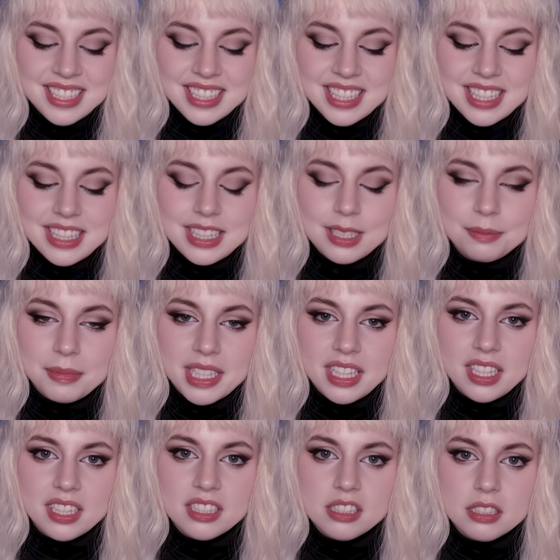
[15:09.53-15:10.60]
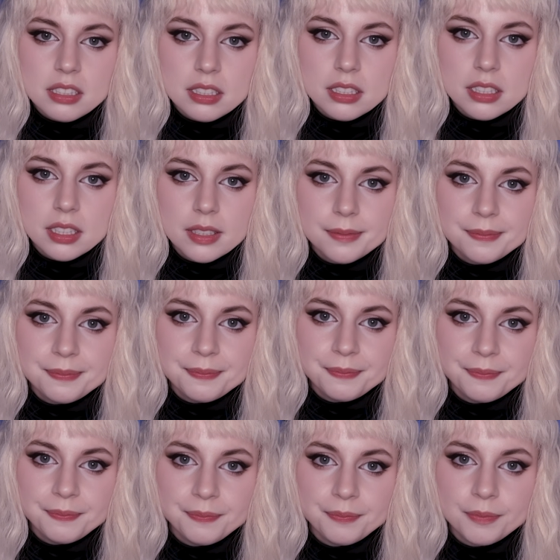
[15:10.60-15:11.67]
getting my hands dirty.
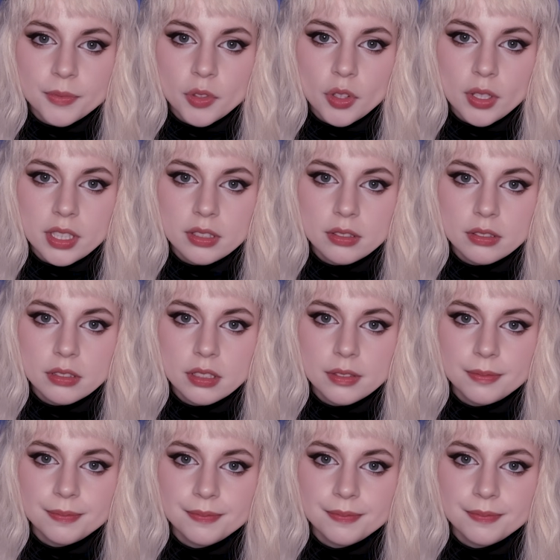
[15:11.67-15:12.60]
So I don't know.